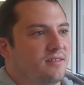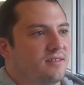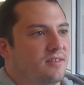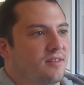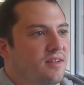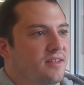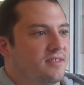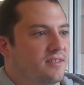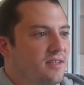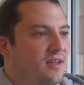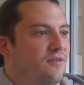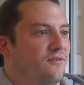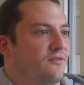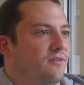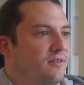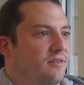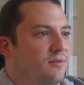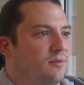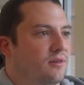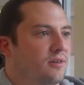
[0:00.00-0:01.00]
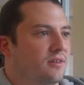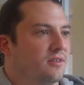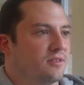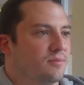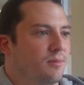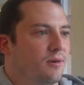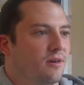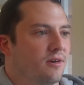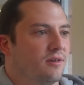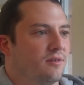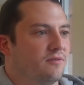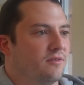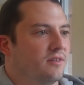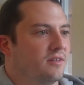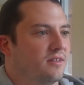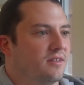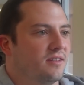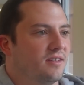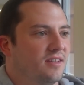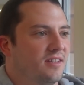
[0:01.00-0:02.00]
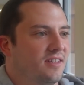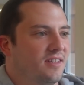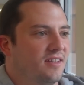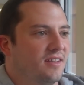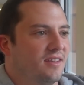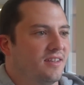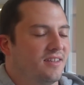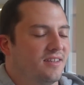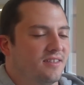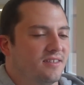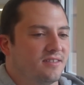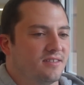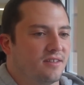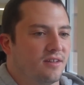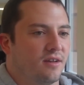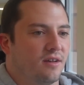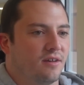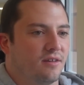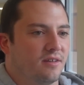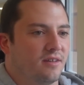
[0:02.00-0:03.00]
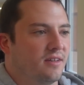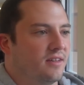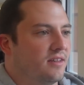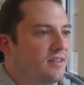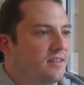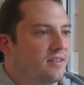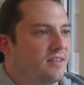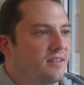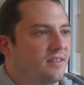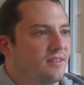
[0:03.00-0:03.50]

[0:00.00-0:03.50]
So that's definitely the weirdest part of it. So, yeah.